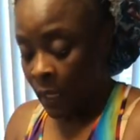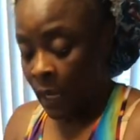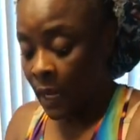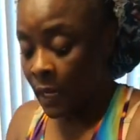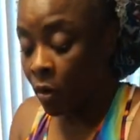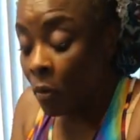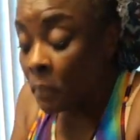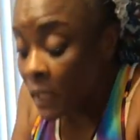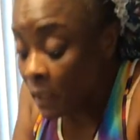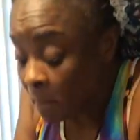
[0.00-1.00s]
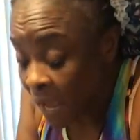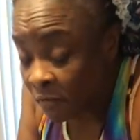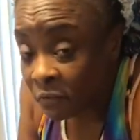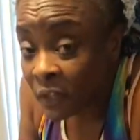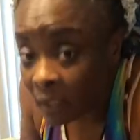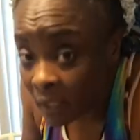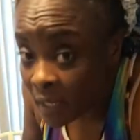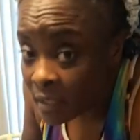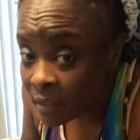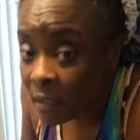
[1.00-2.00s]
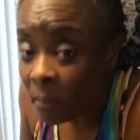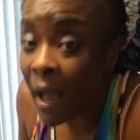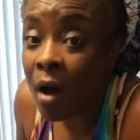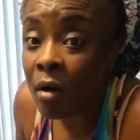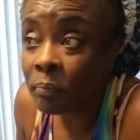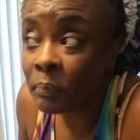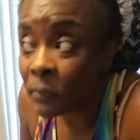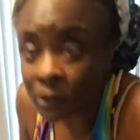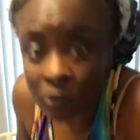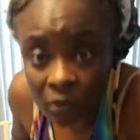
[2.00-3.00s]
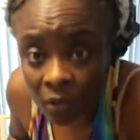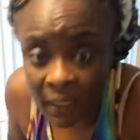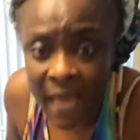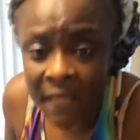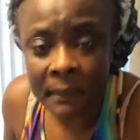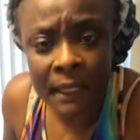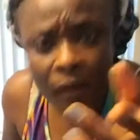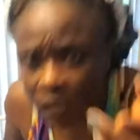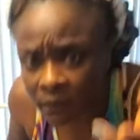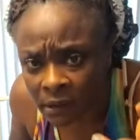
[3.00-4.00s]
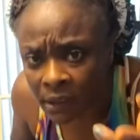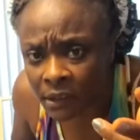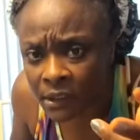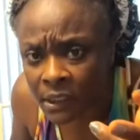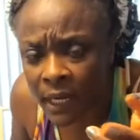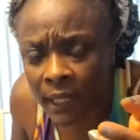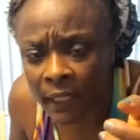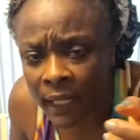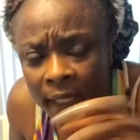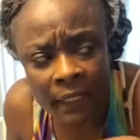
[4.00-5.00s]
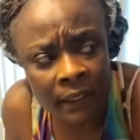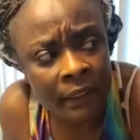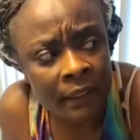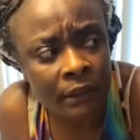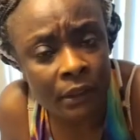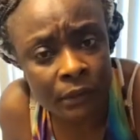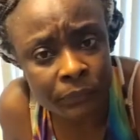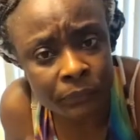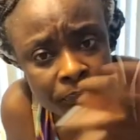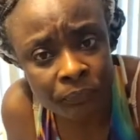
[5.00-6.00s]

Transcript: I ain't gonna be in my feelings about people who don't like me on the internet. Like, hello.